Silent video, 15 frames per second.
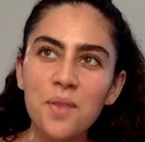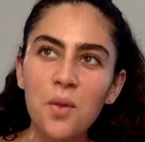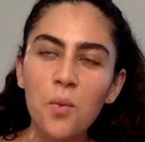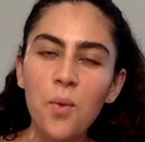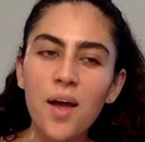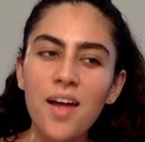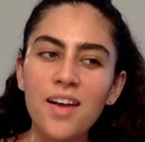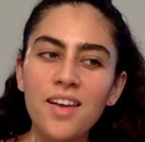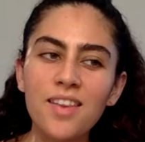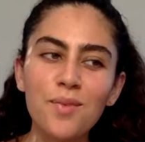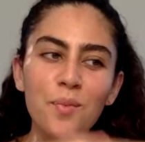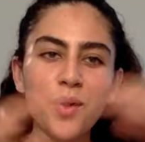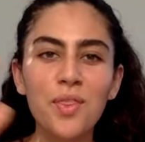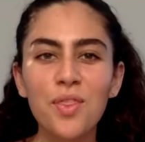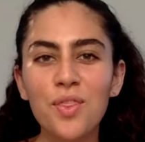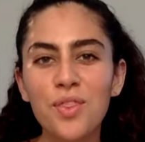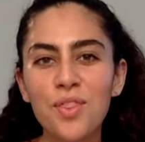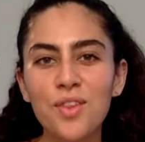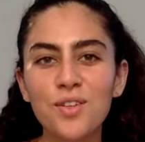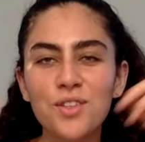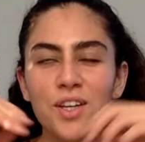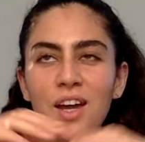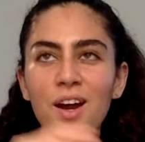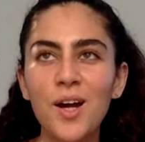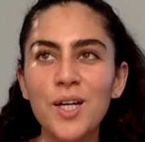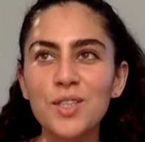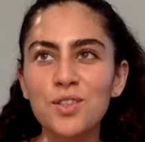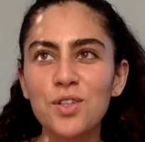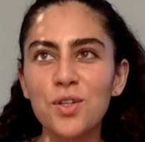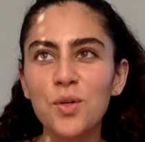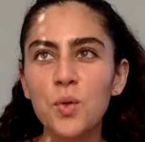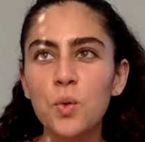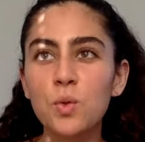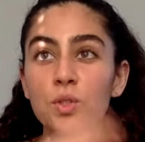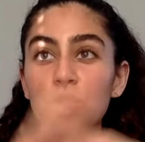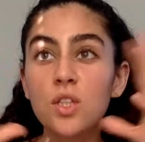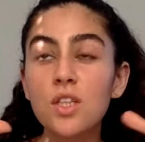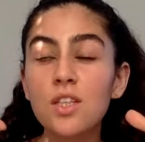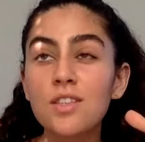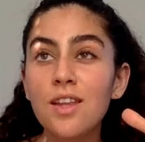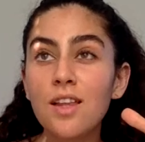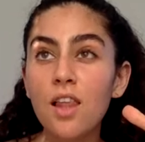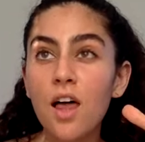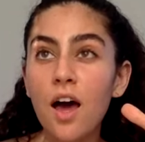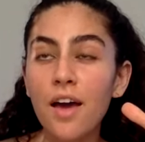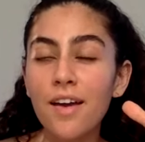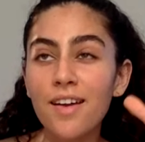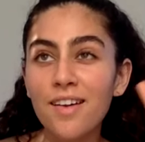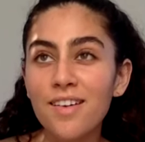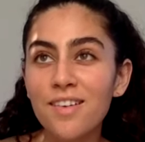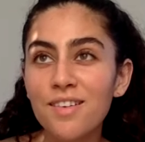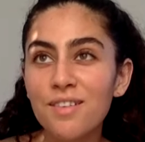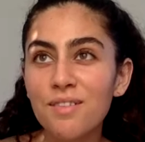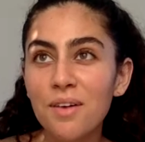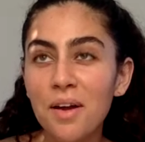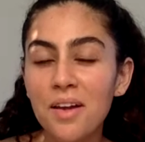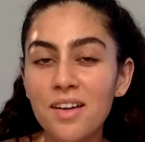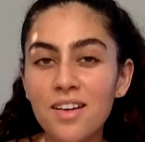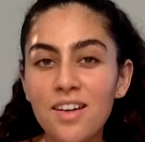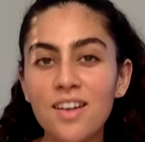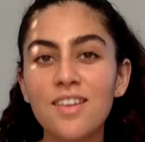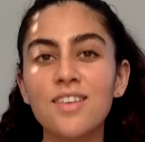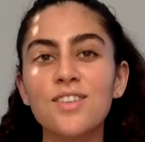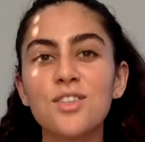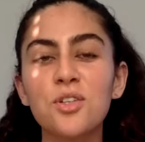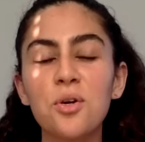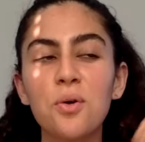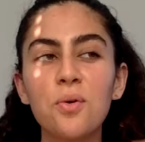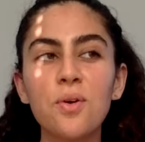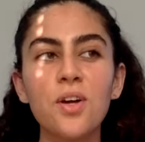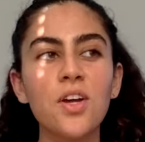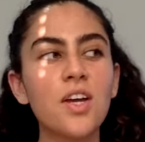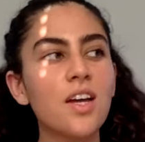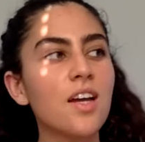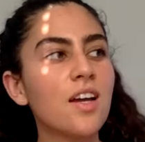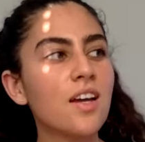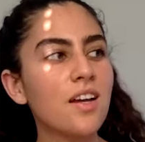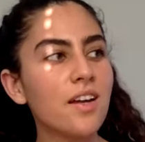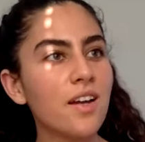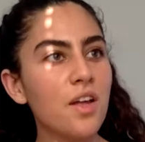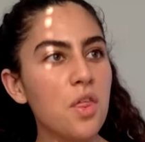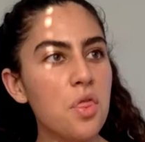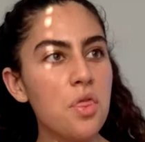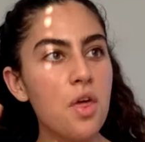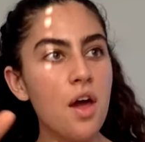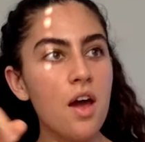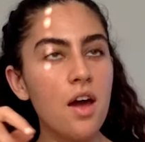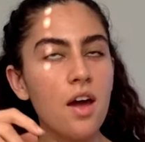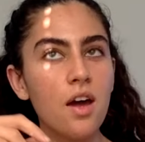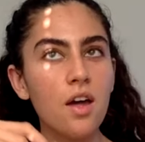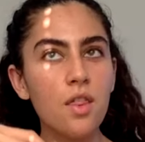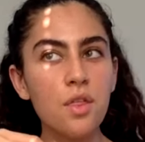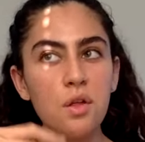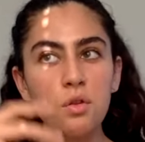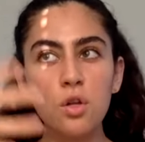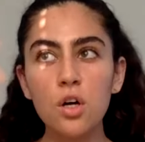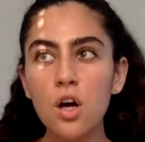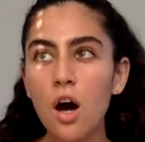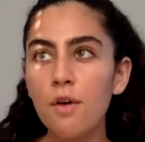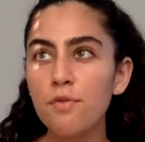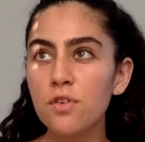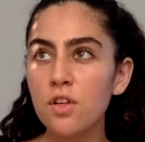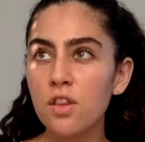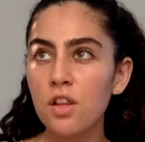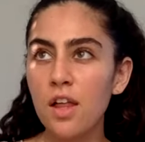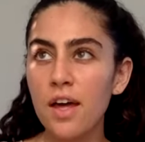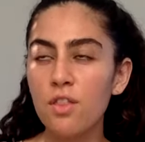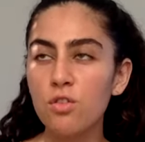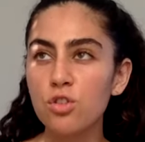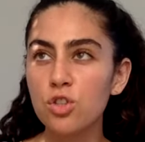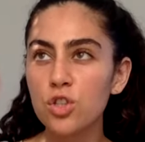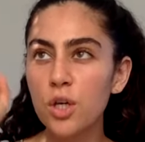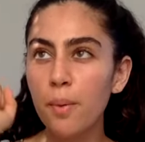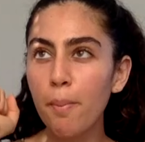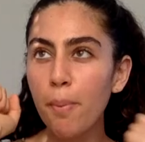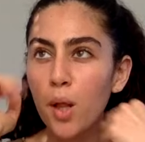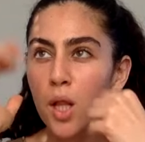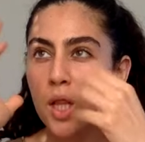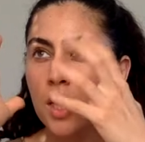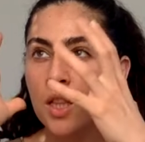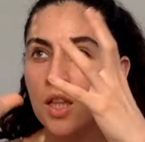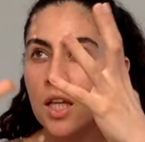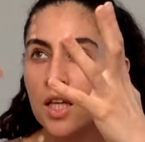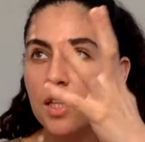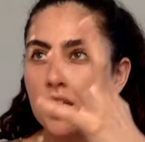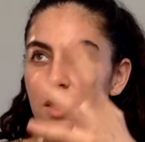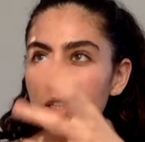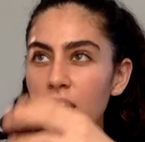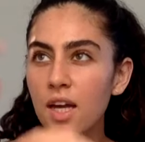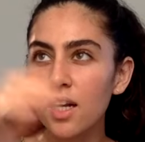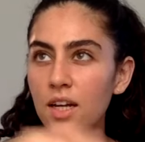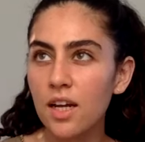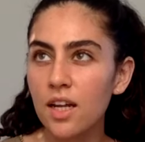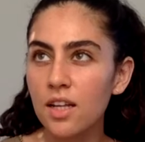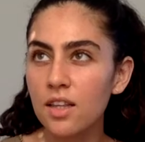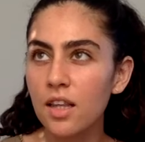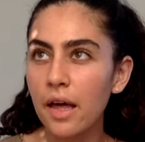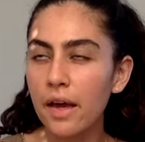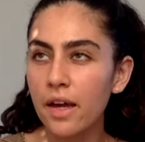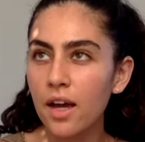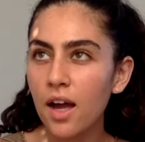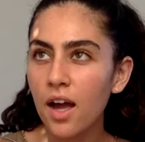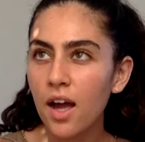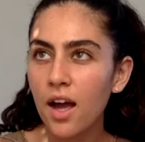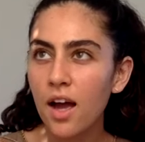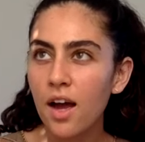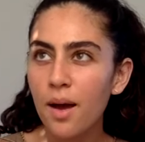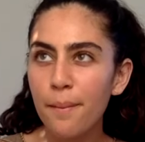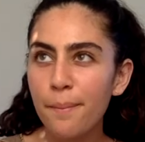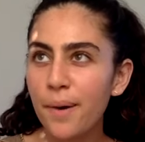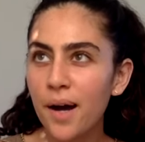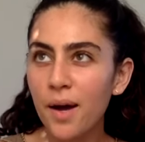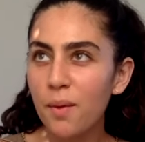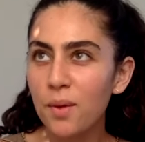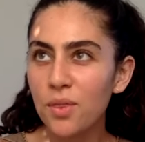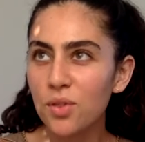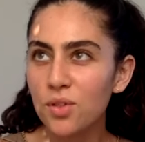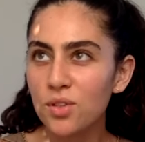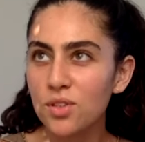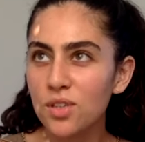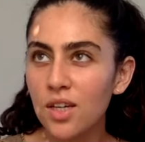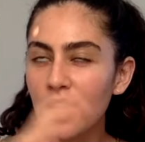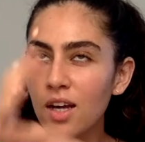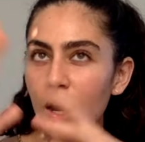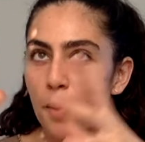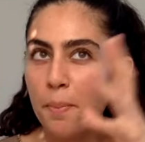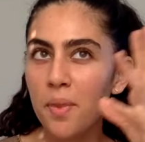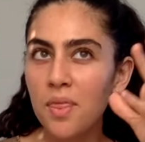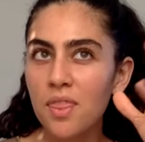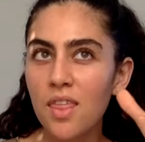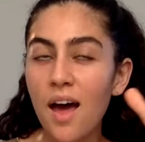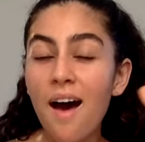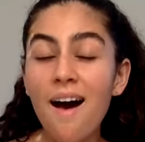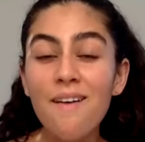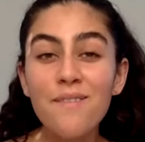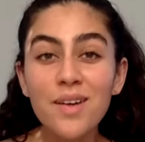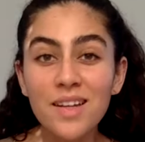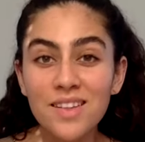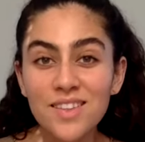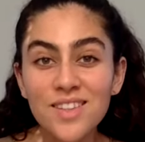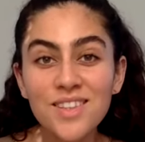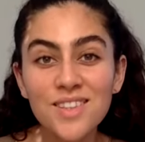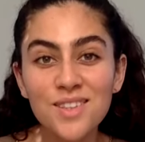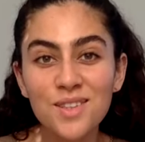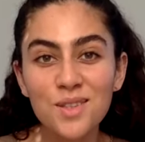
when there's a character who sees the light, right? And so they look off into the light and they're just completely taken, like, by what they're seeing up in the heavens,